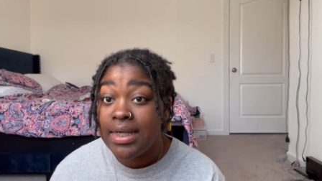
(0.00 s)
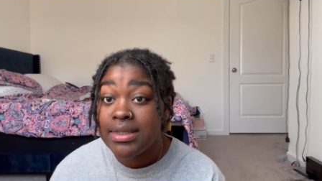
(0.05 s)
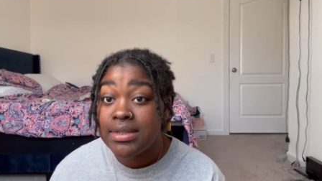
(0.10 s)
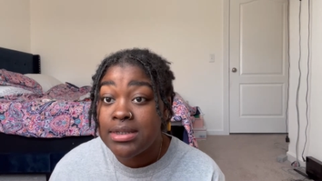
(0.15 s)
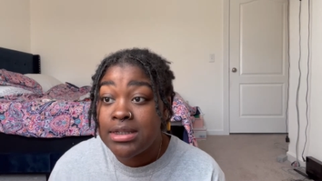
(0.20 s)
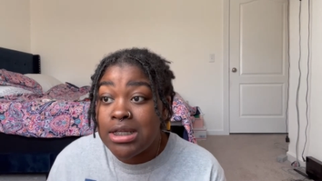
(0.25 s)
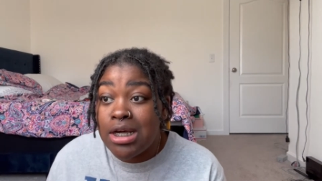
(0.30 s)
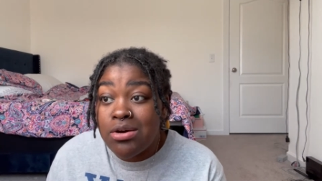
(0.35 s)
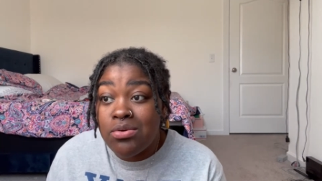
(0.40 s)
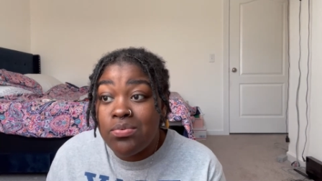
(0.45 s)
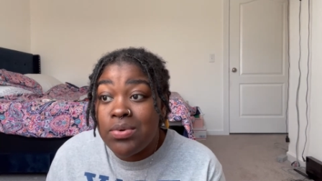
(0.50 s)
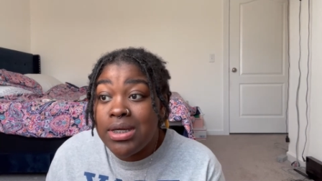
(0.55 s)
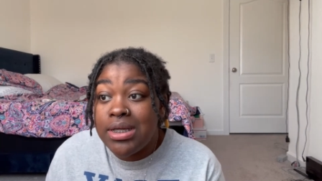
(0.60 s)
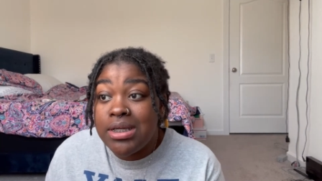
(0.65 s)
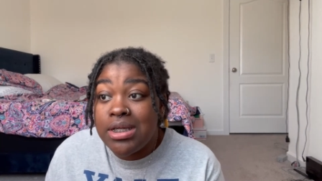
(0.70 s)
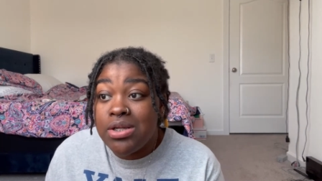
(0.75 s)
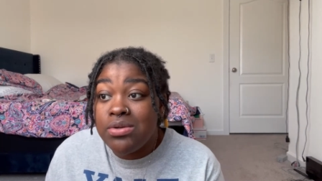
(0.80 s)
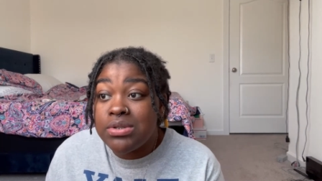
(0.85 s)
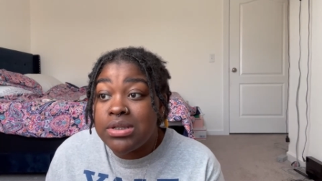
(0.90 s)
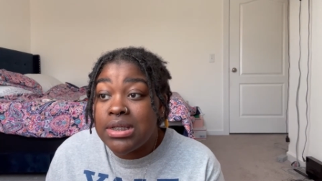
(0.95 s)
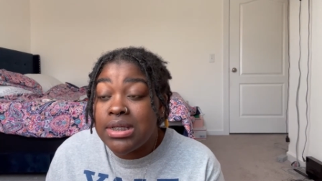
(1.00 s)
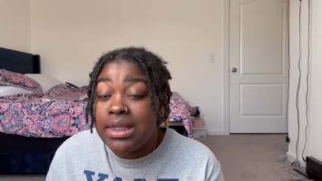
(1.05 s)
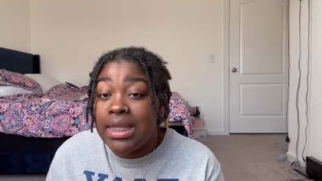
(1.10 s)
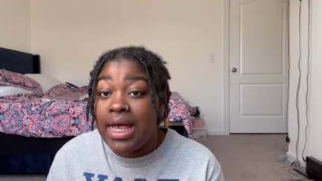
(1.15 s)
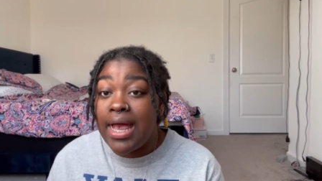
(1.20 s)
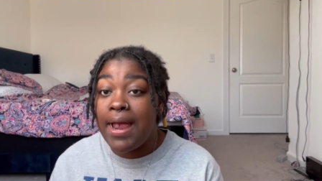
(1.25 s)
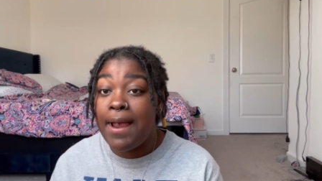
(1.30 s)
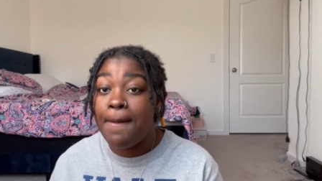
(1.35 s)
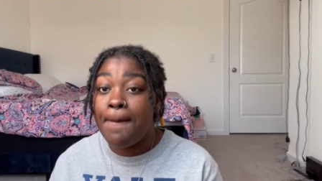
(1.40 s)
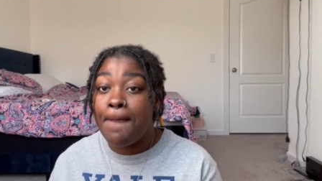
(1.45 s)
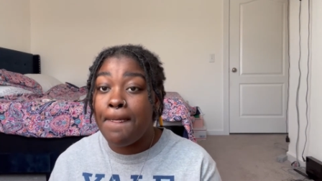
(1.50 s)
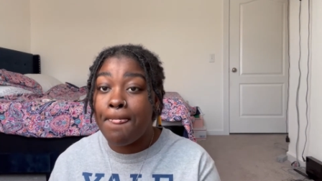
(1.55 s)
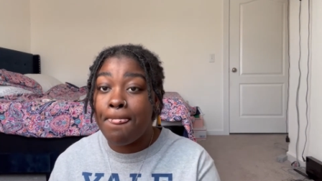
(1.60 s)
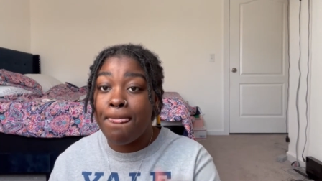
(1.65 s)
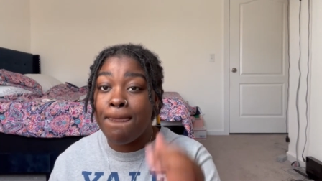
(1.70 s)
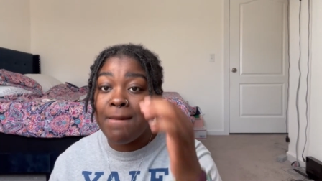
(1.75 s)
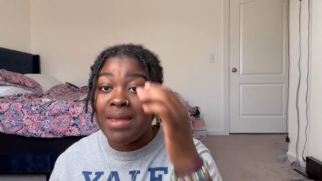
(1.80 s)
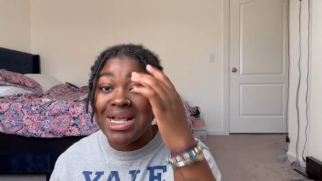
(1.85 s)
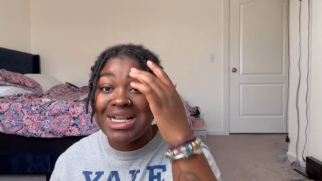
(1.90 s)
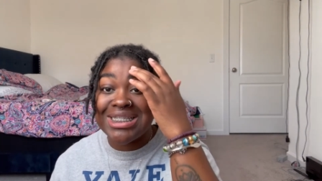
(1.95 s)
So we usually like,
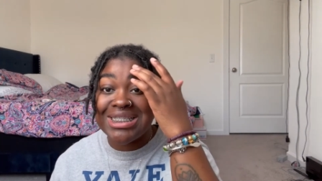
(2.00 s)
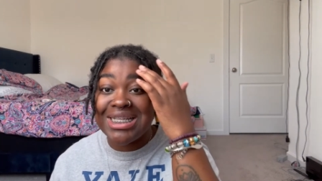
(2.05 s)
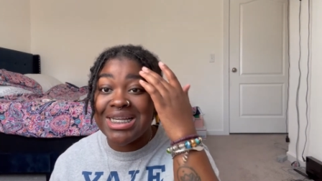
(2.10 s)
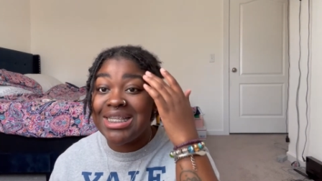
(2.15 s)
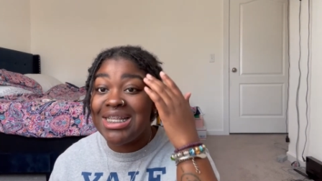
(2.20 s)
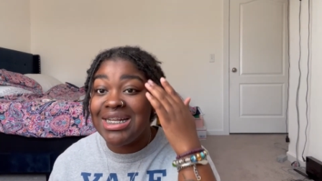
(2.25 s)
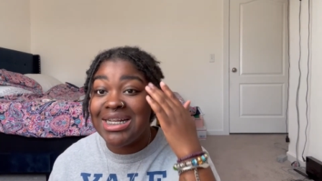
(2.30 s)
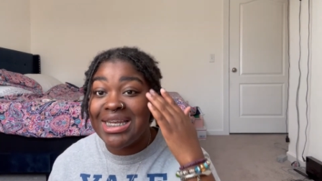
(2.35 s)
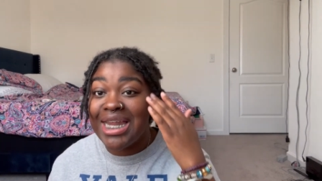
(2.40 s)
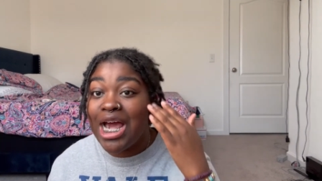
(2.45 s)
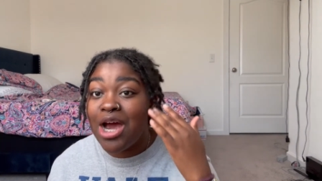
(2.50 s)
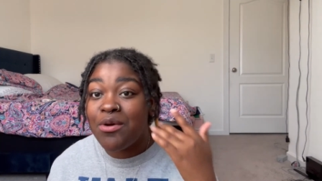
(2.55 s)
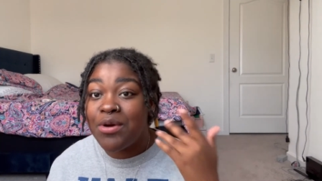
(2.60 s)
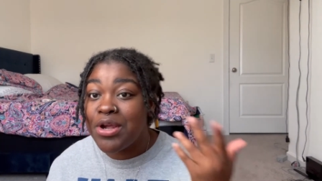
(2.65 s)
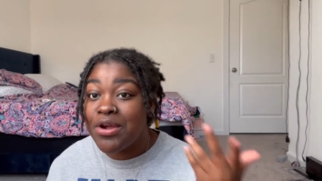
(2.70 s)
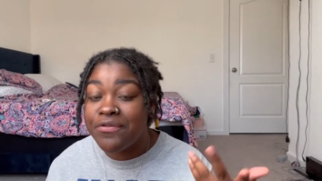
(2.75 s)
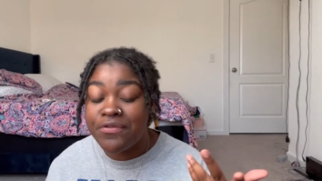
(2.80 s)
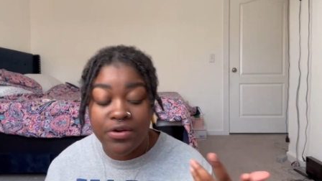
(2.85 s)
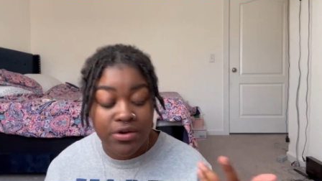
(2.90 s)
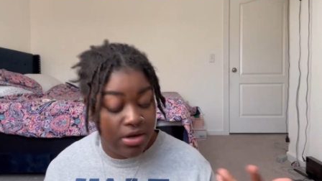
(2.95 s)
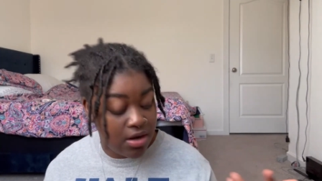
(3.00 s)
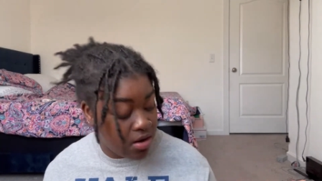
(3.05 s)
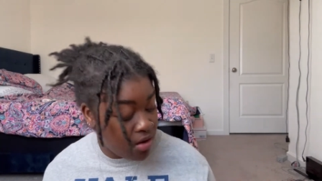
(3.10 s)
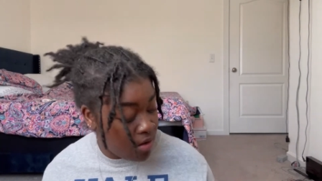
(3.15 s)
it's nothing down here for,